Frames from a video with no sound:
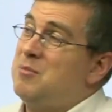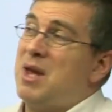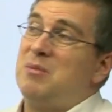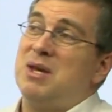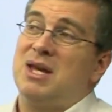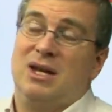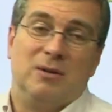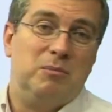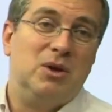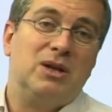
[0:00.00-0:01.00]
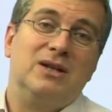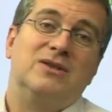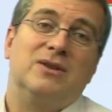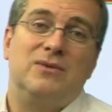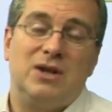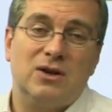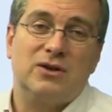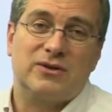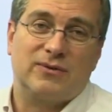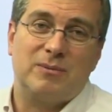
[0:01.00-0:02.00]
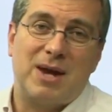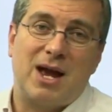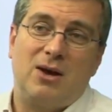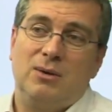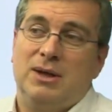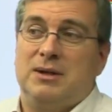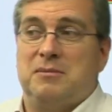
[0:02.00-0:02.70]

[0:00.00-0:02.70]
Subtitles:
Maybe millions of years from now,